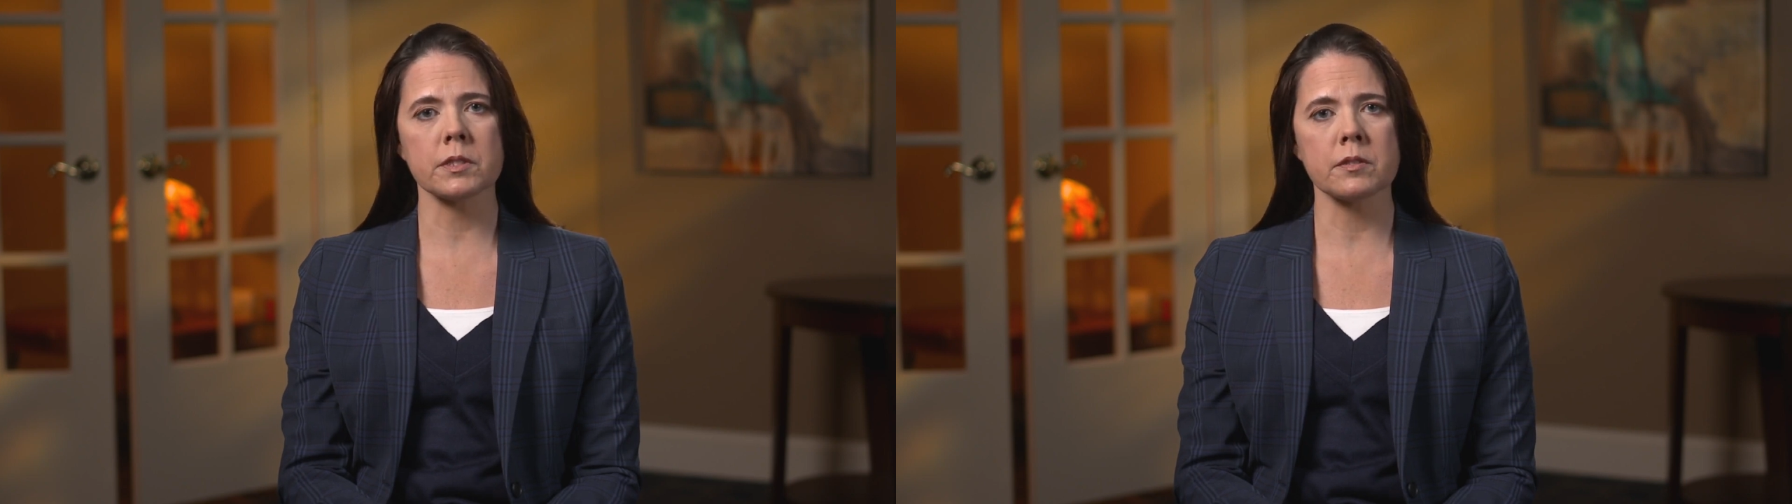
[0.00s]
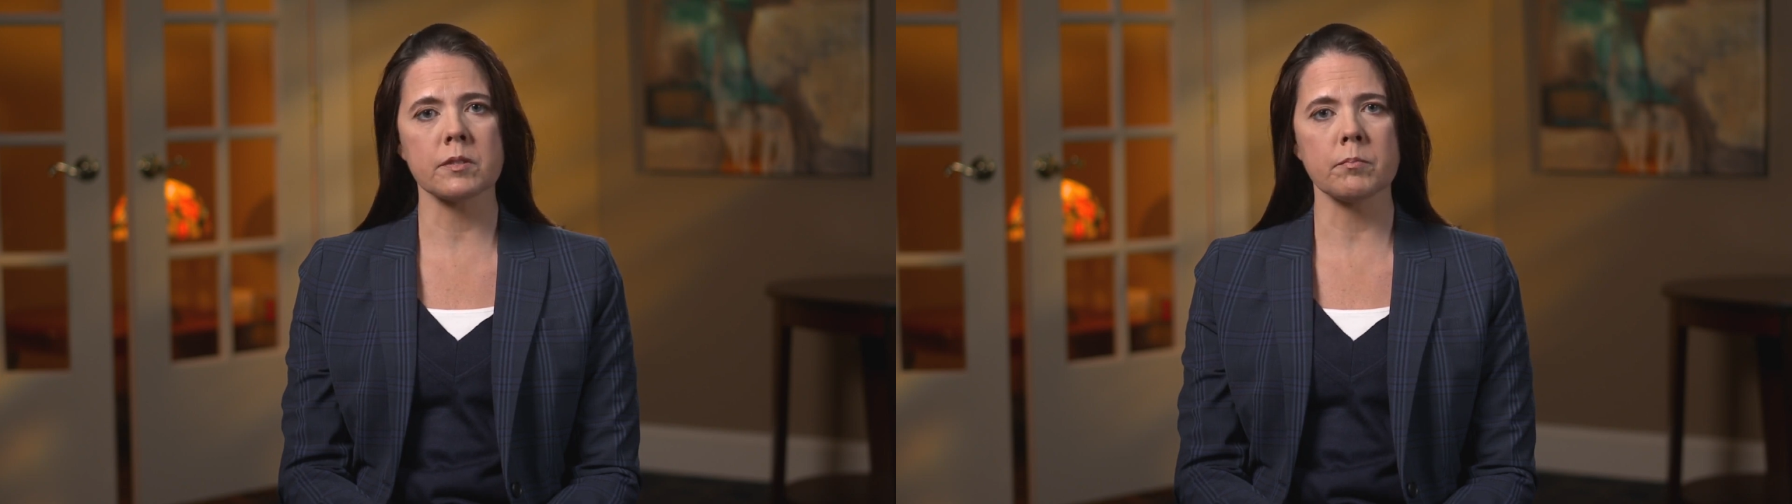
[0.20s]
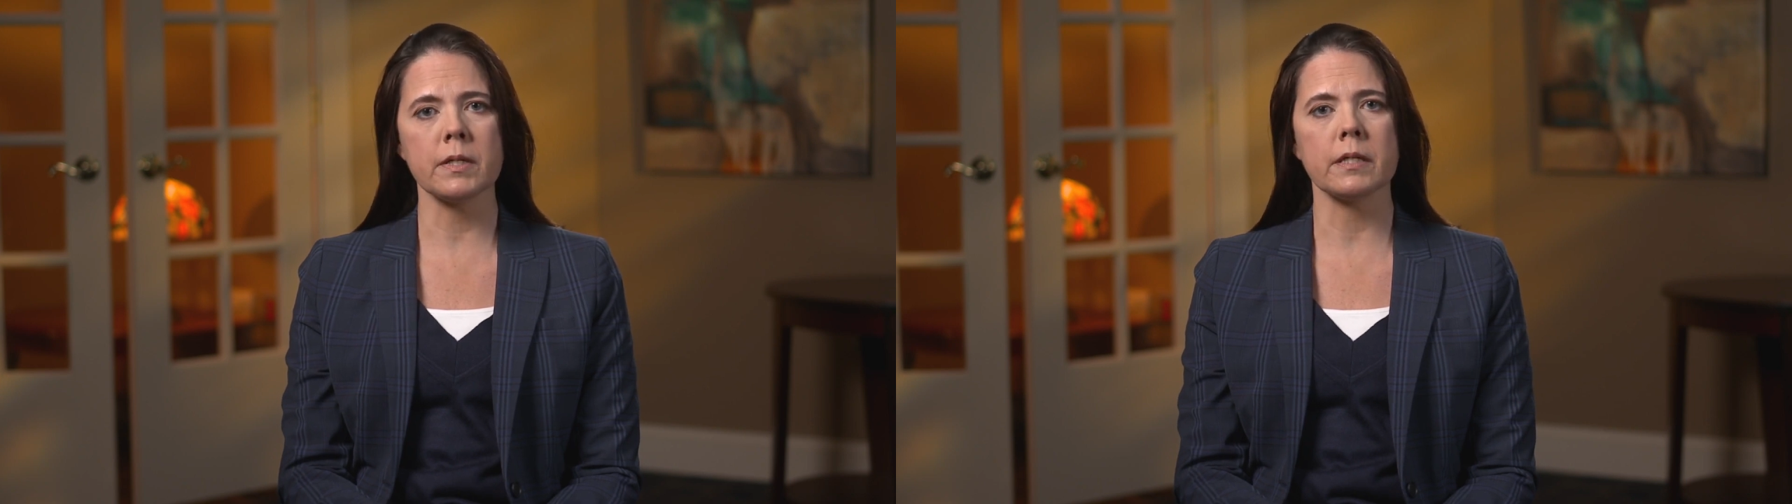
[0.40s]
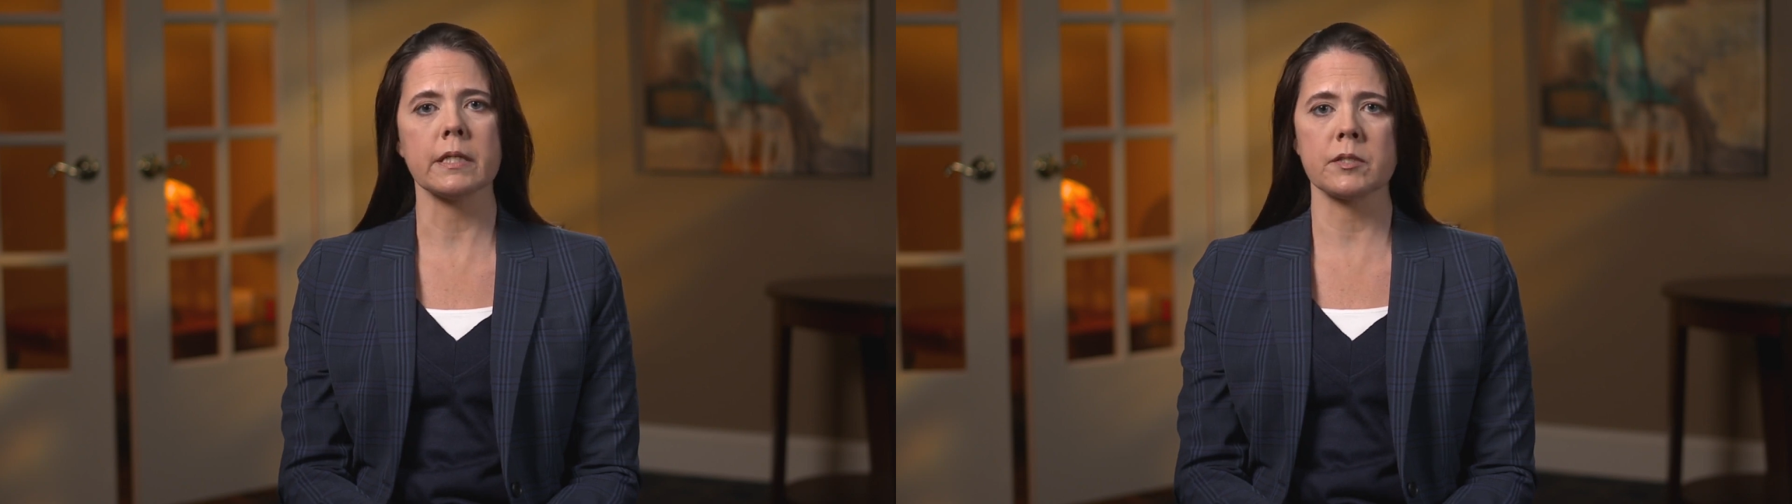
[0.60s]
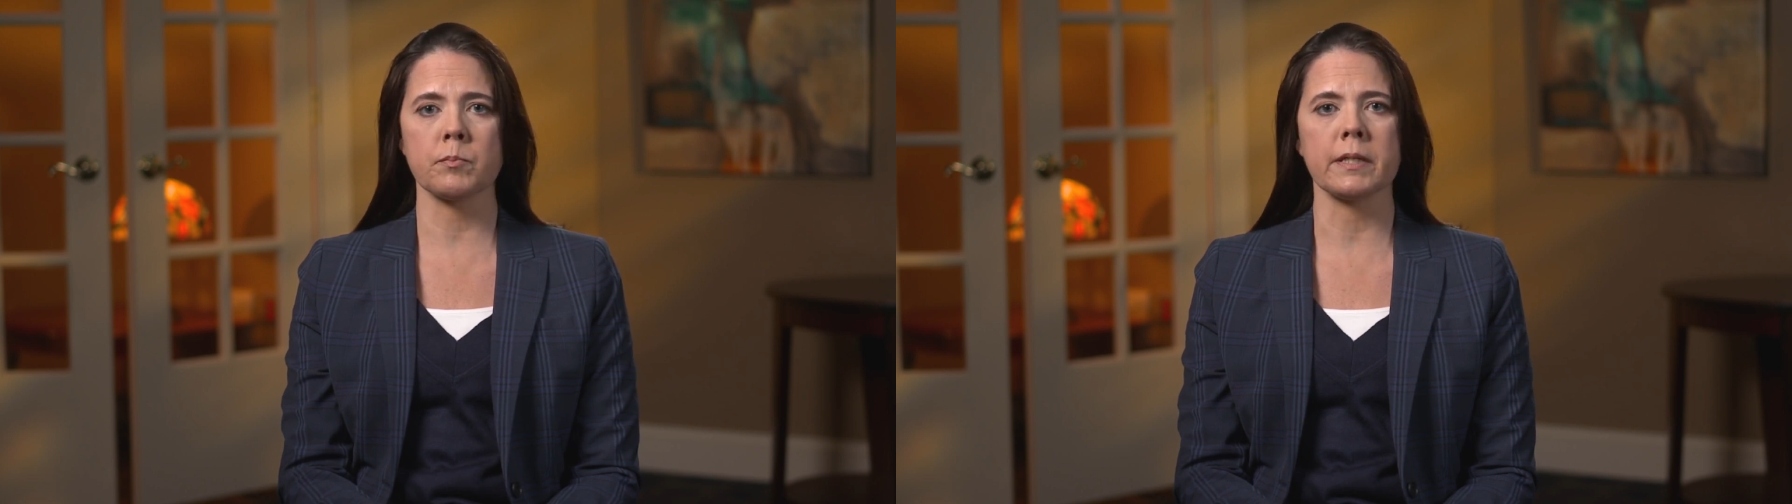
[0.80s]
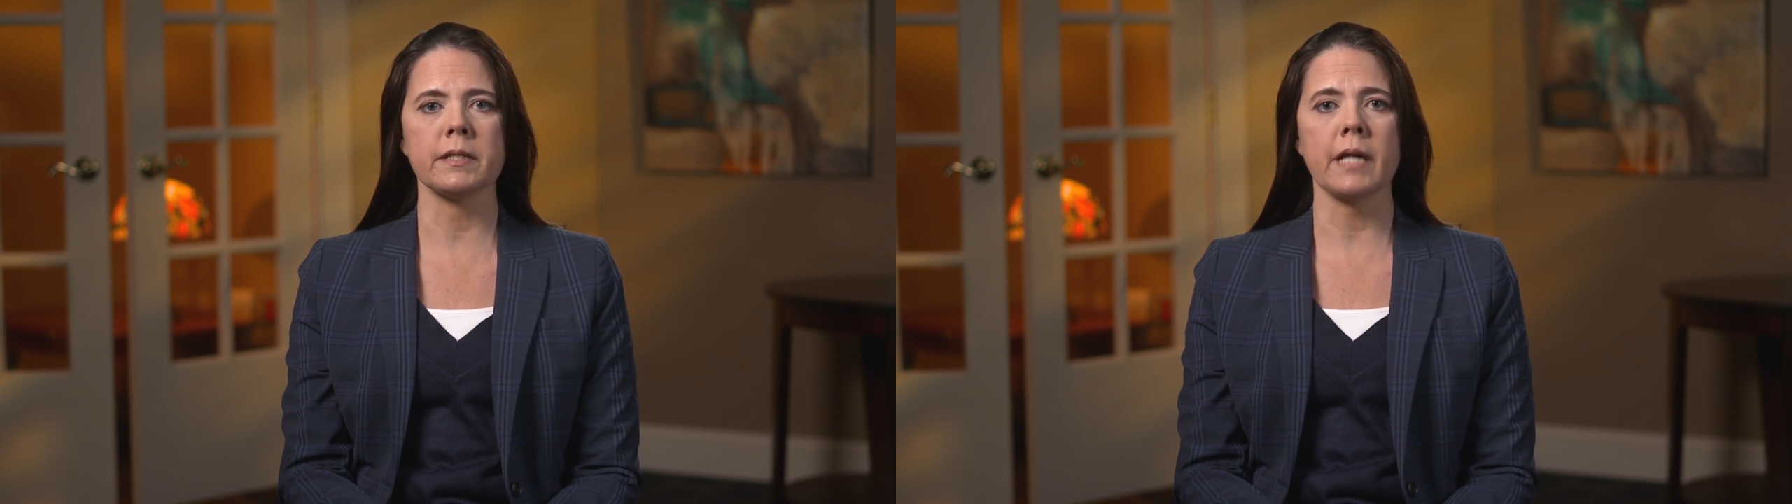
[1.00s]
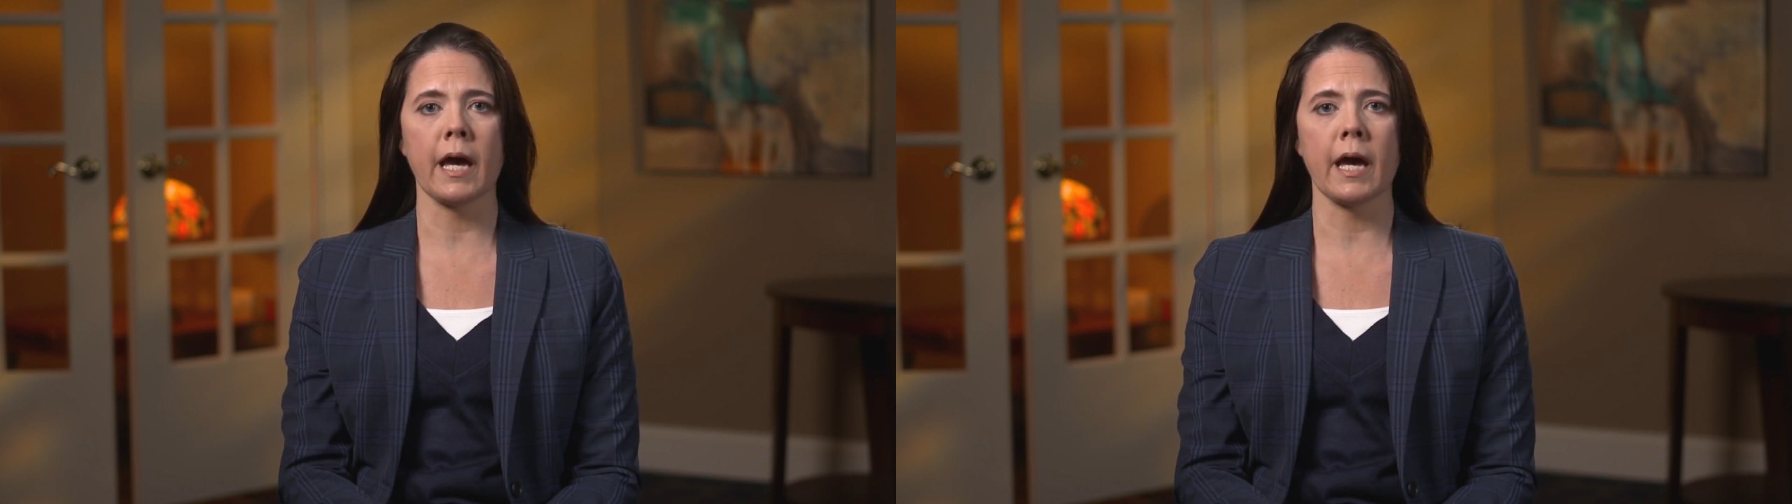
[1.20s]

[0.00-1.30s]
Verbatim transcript: can submit expanded